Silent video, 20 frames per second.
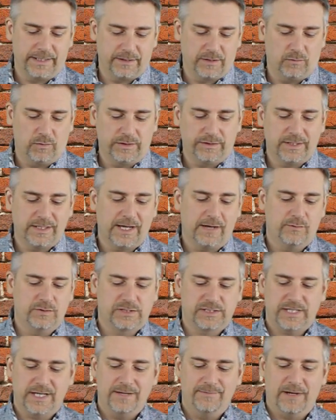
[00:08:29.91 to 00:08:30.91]
The one thing I would
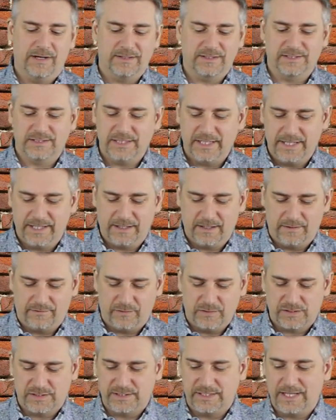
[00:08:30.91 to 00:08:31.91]
say about a SIG
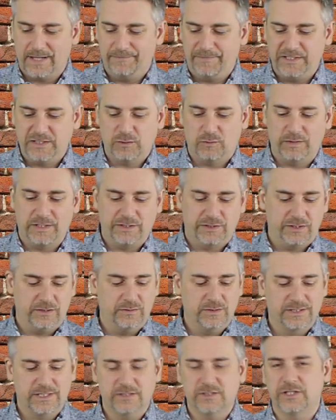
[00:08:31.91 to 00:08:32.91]
versus the
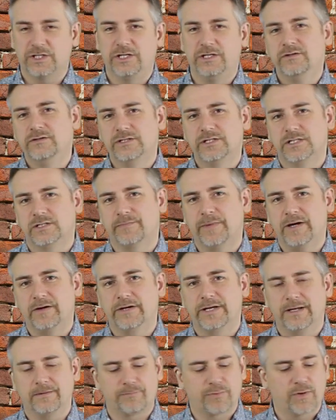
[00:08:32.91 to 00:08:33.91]
NP22 is there's a huge
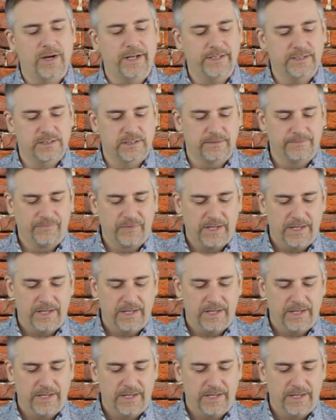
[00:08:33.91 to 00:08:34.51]
disparity in price.